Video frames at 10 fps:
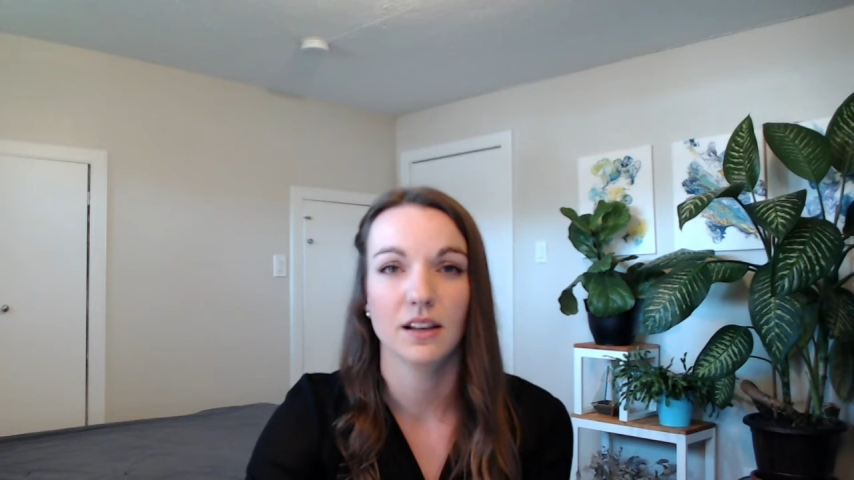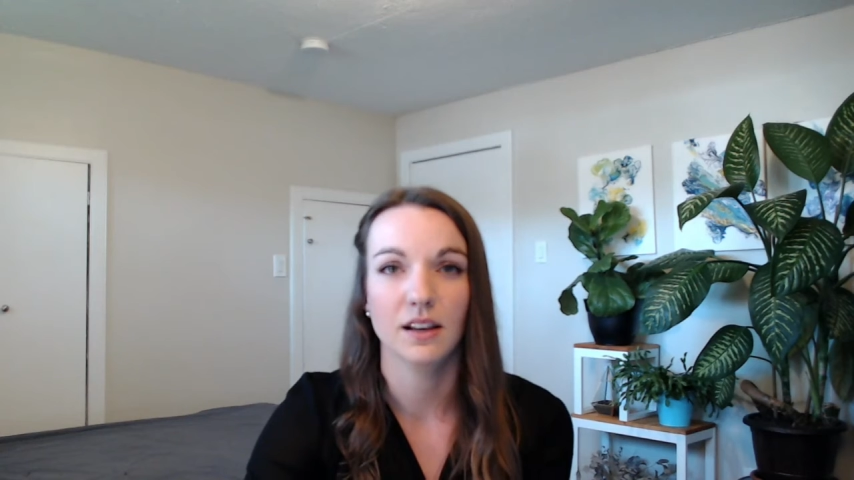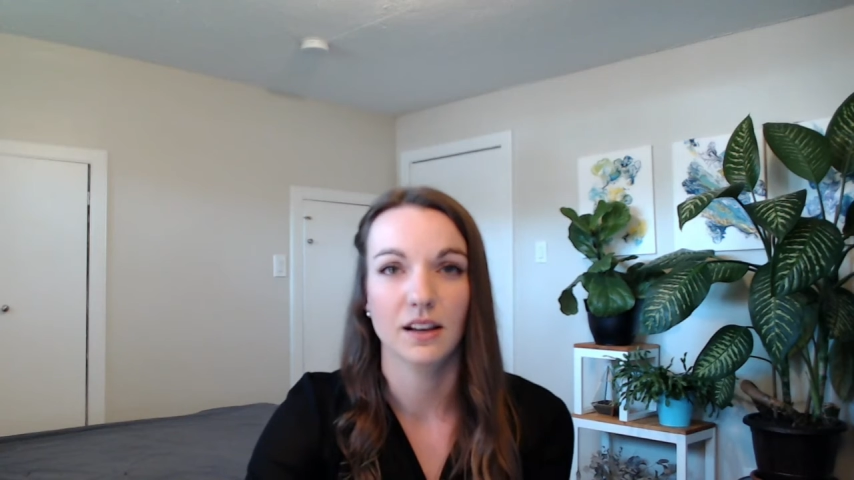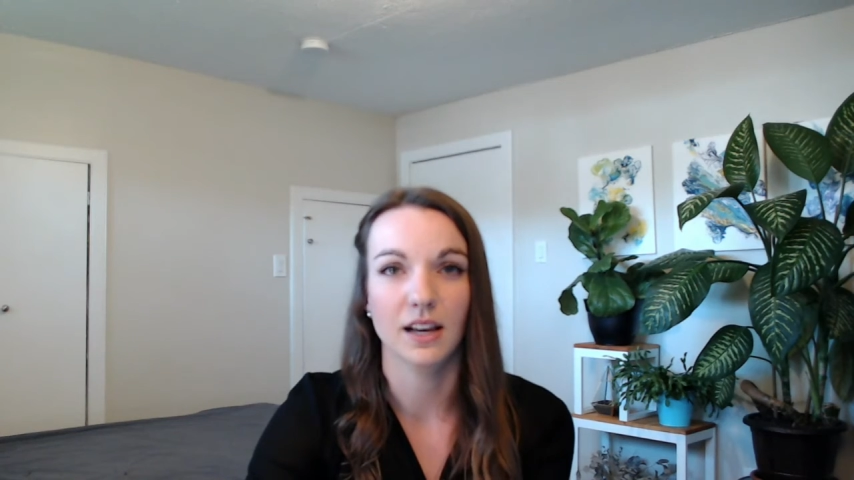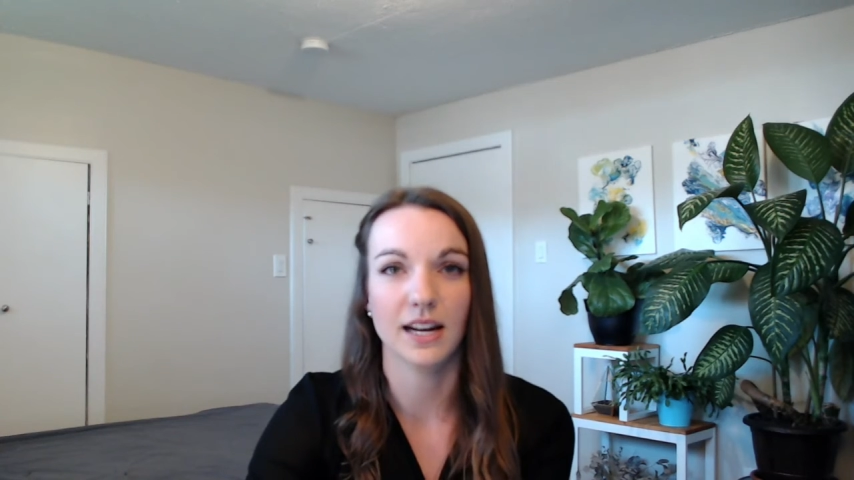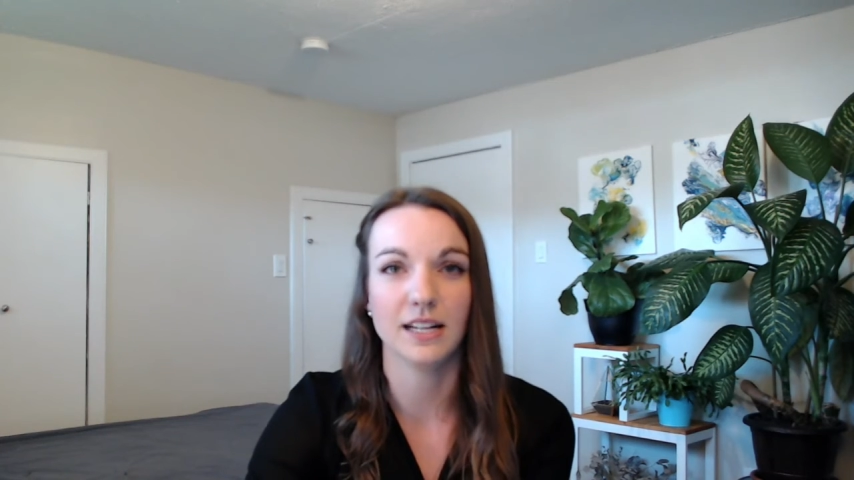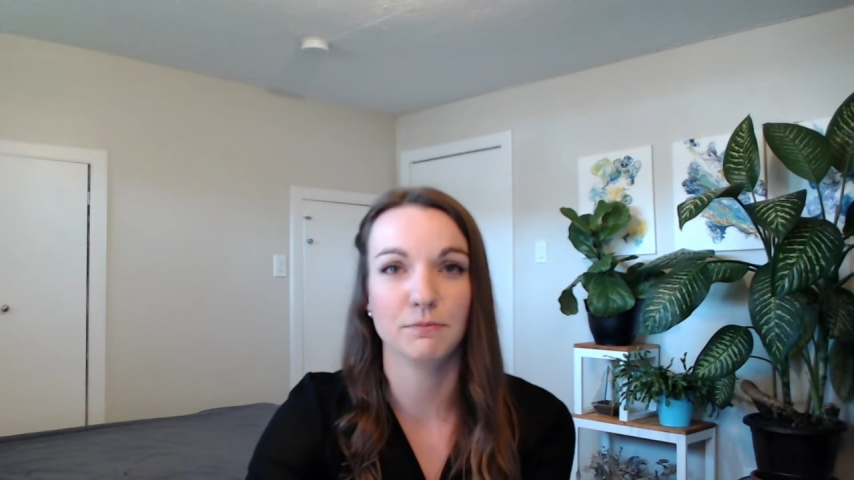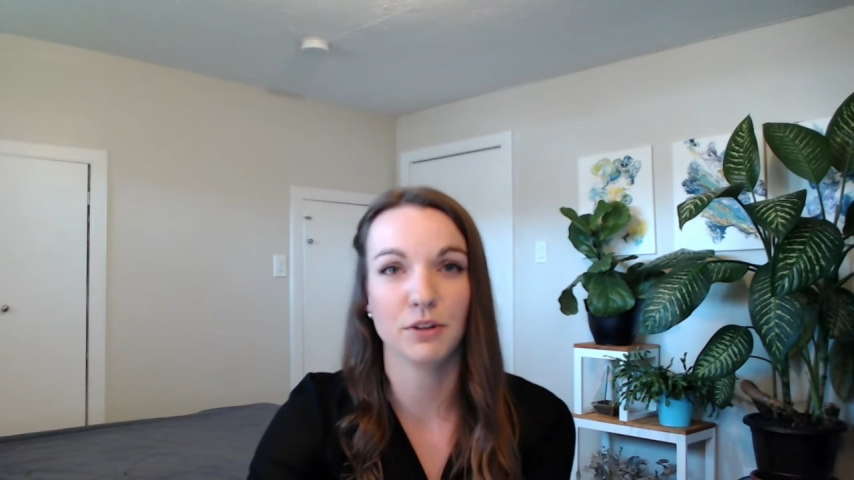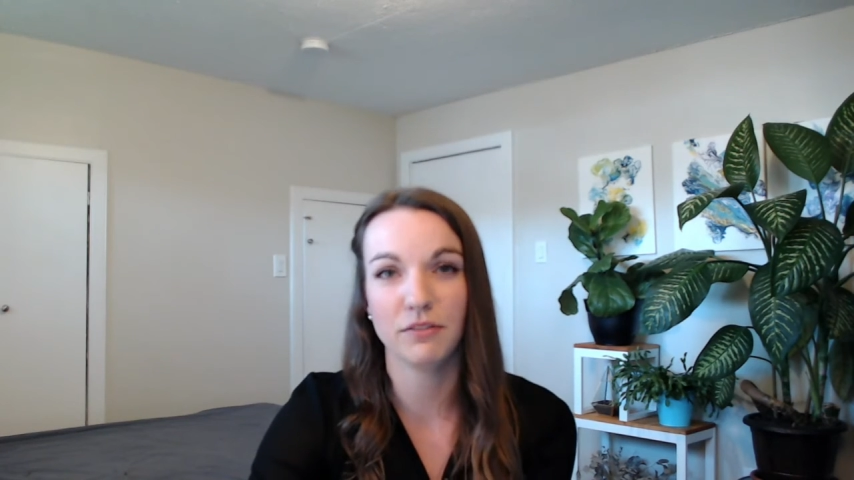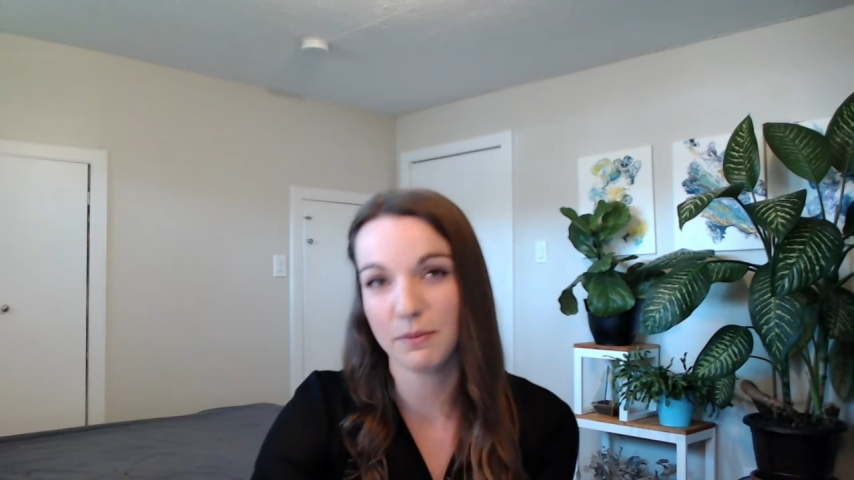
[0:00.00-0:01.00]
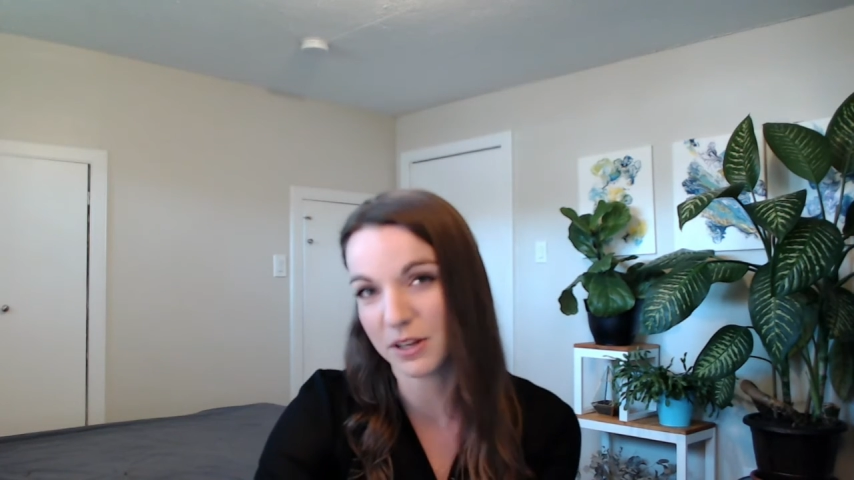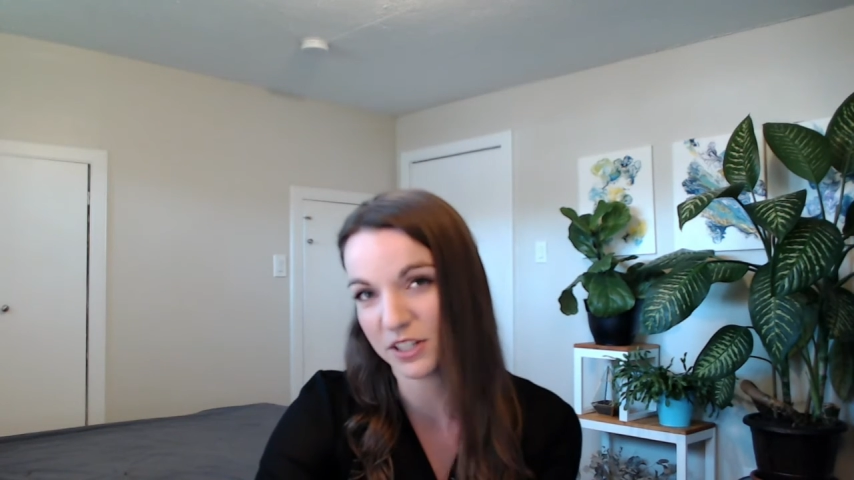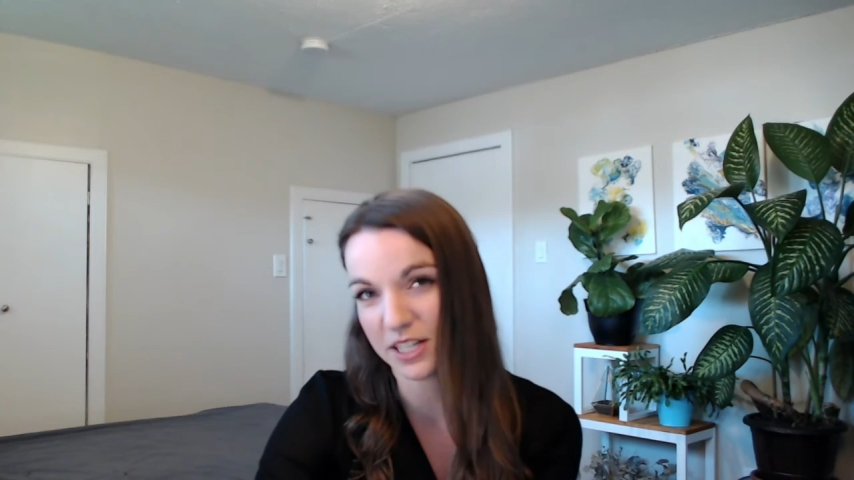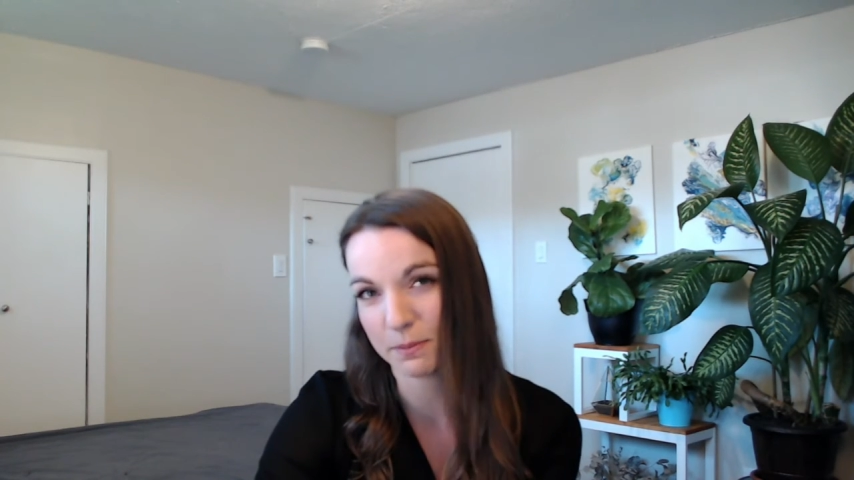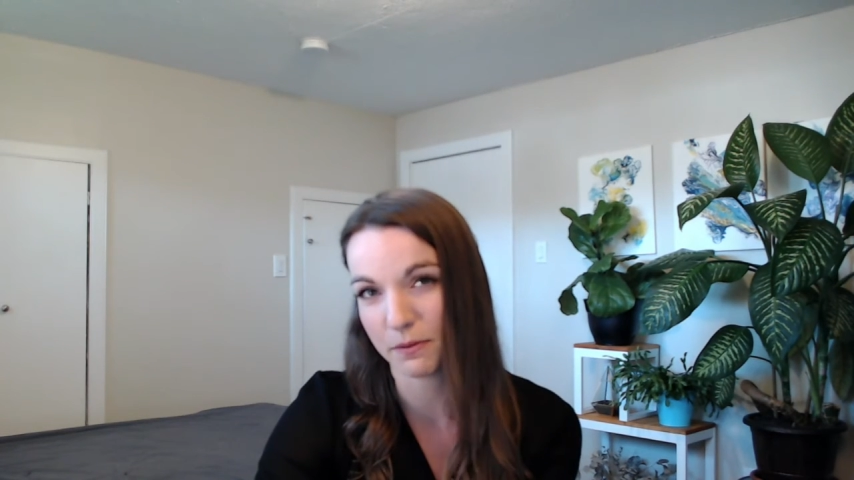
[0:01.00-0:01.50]
And I briefly mentioned
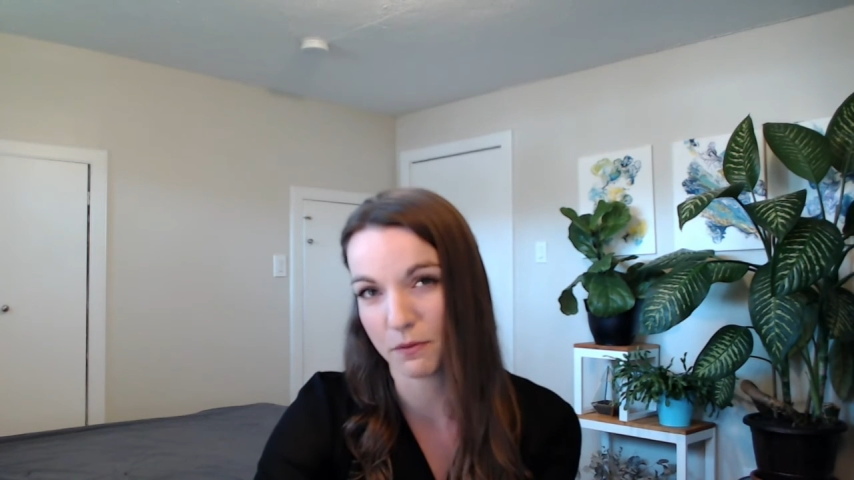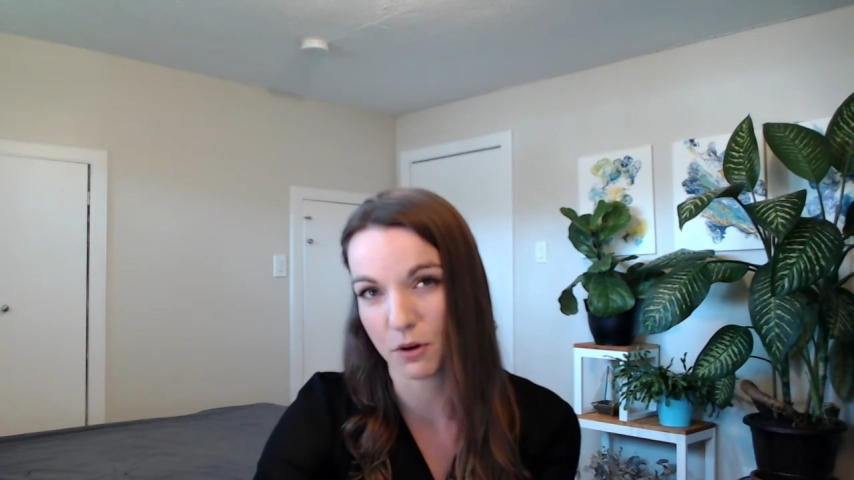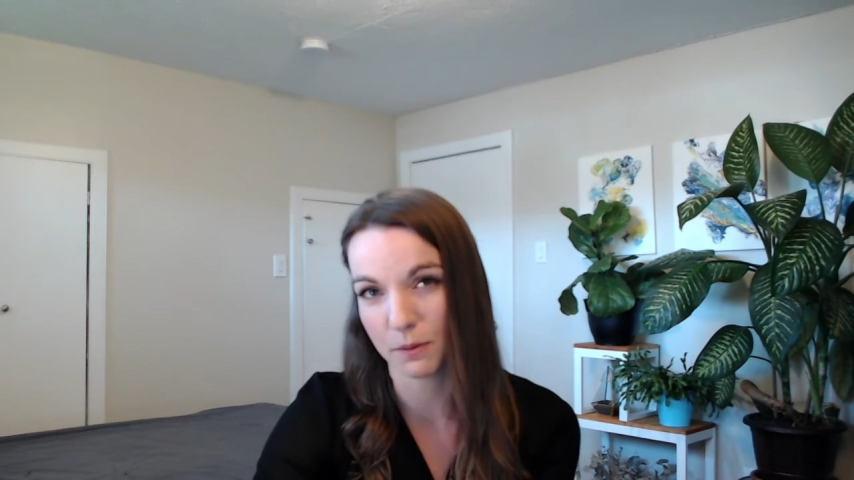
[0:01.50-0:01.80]
this before,